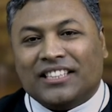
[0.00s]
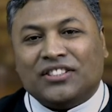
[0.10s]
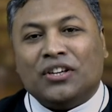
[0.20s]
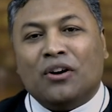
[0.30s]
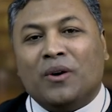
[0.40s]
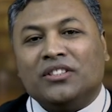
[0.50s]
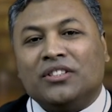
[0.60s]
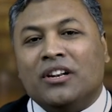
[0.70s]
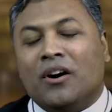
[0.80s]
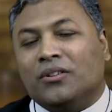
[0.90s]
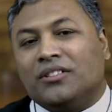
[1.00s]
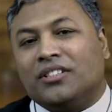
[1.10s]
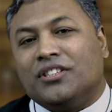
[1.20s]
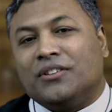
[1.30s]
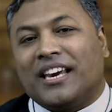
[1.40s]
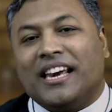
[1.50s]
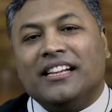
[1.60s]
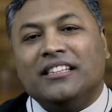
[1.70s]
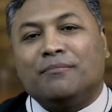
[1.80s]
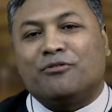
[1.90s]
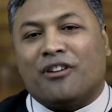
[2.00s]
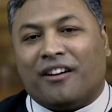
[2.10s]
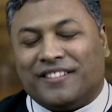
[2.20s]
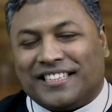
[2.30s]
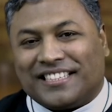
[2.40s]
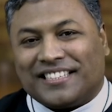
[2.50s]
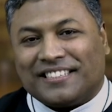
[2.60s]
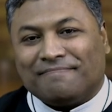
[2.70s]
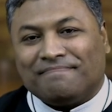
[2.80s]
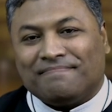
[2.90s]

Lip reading: and so was loath to kill the prophet.